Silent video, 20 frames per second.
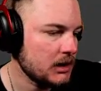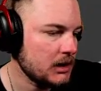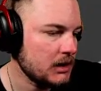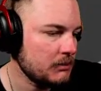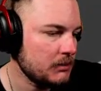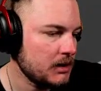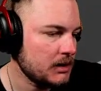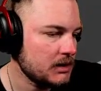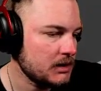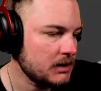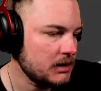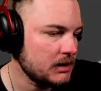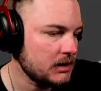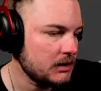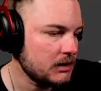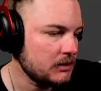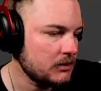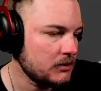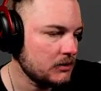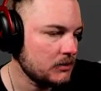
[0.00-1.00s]
medicine,
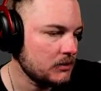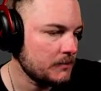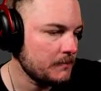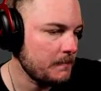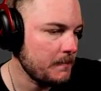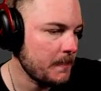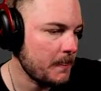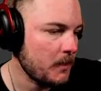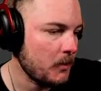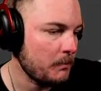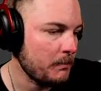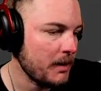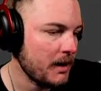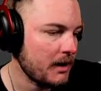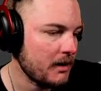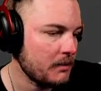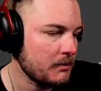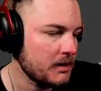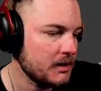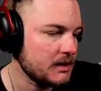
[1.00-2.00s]

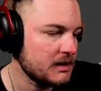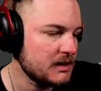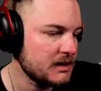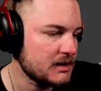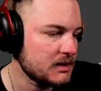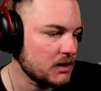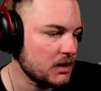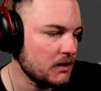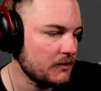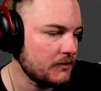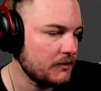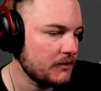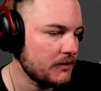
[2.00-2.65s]
paramedicine stuff.